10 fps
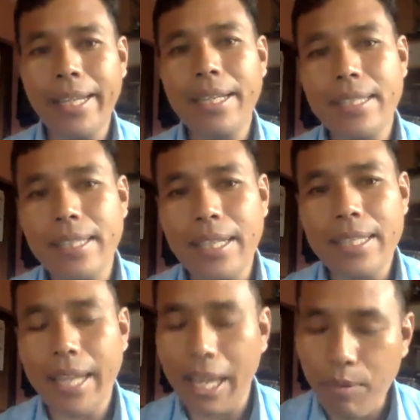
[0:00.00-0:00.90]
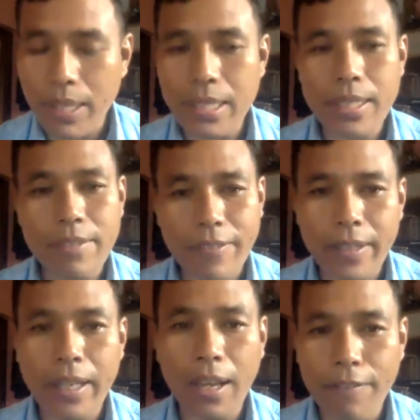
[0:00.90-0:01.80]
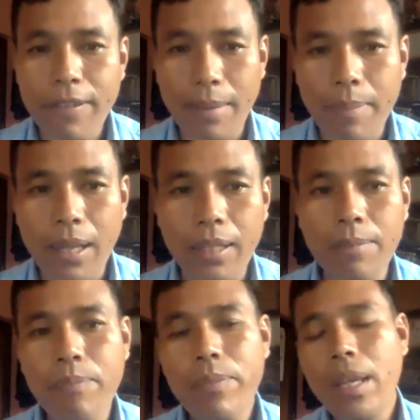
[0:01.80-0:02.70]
indigenous languages of Nepal,